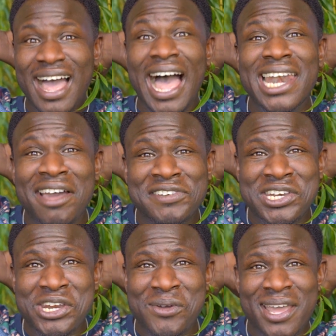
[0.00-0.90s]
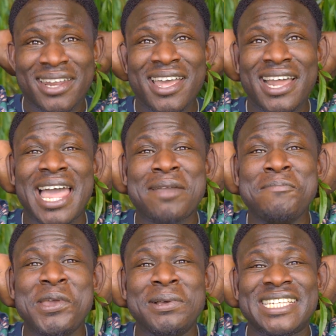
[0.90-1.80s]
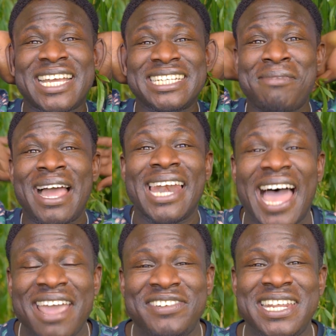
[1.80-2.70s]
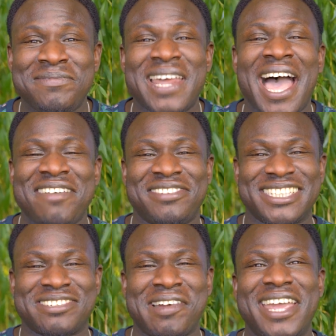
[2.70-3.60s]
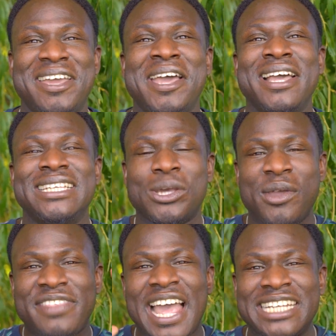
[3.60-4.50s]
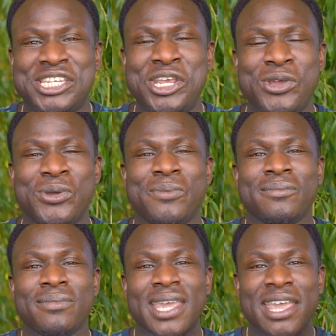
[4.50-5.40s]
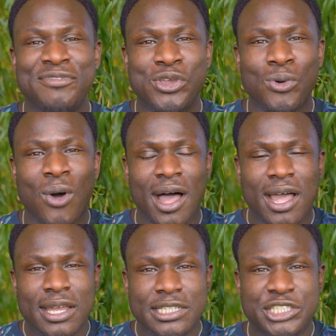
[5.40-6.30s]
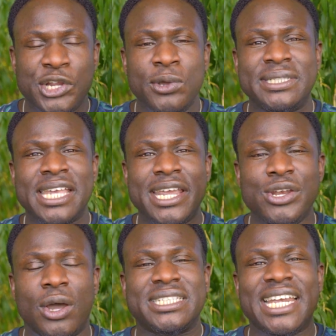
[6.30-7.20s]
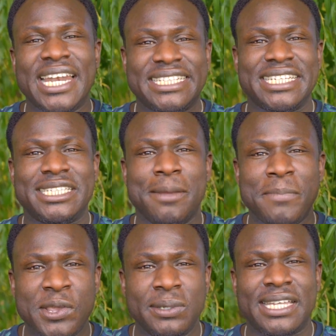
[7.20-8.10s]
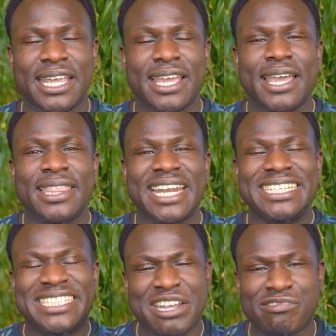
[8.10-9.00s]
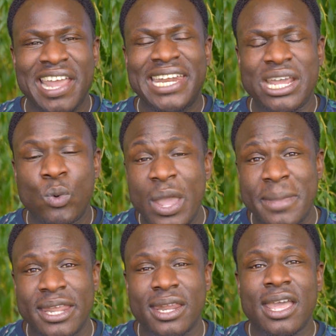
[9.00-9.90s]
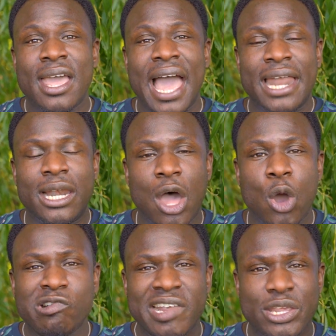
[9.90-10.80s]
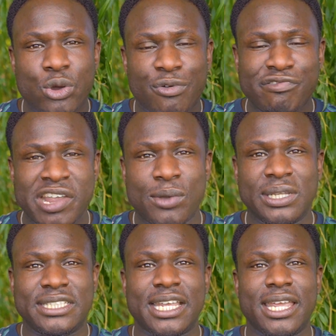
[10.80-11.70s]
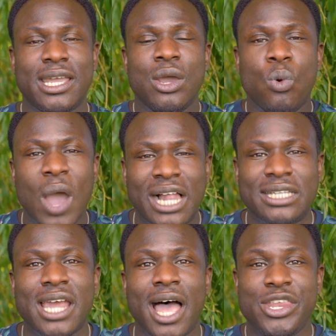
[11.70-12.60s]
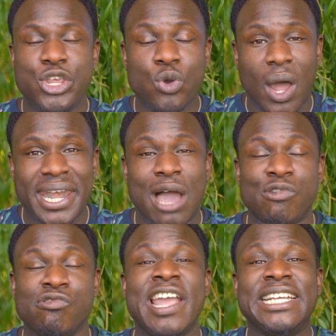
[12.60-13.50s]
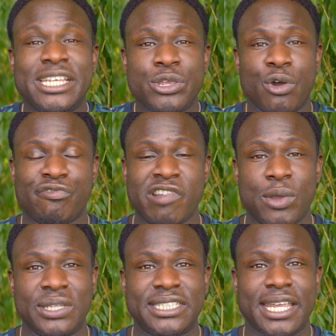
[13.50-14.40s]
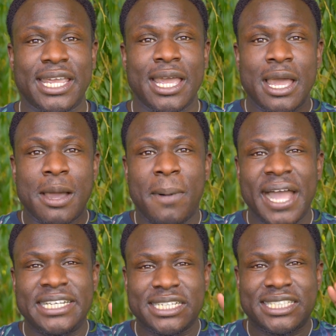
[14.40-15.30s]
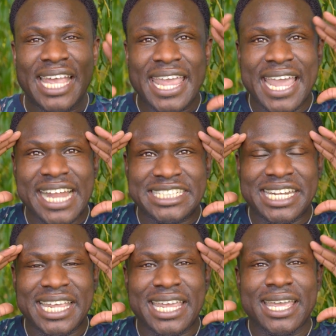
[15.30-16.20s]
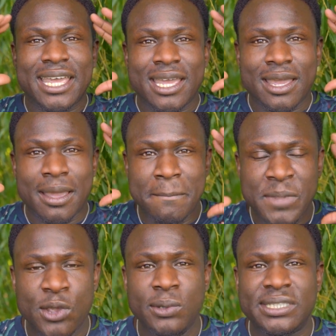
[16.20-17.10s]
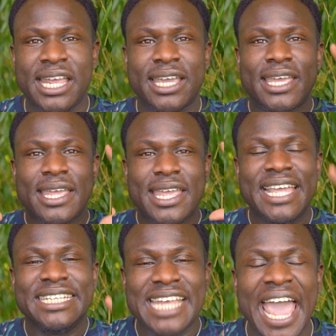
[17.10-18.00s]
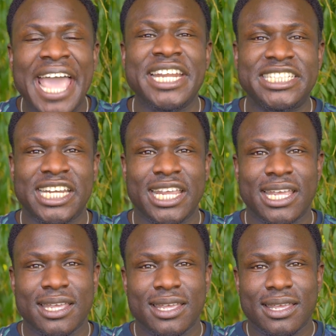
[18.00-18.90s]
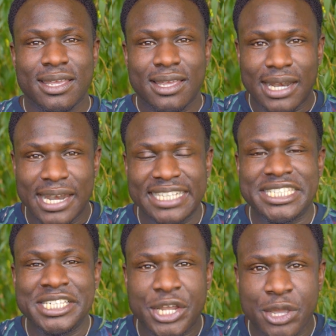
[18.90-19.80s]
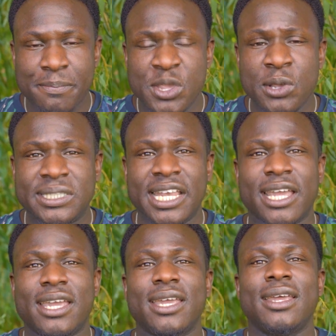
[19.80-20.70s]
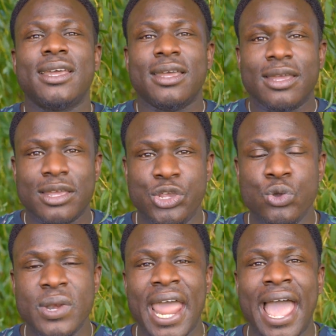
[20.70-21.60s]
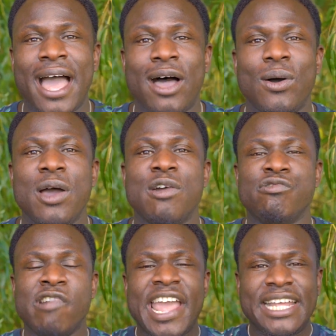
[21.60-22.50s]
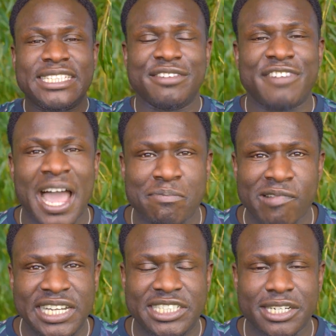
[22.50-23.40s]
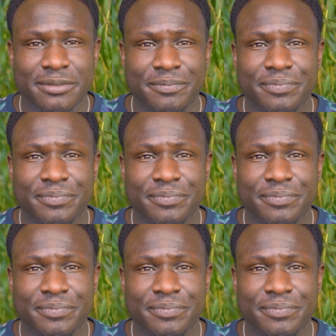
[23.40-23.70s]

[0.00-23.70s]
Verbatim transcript: I love to do it. Like, music is my life, Deep Divers, right? So if that's you, if you are choosing not to listen to music that is degrading women and lowering your frequency, well done. You are now raising your frequency by just saying, actually, music is energy. Listen to good music. you now raise the vibration.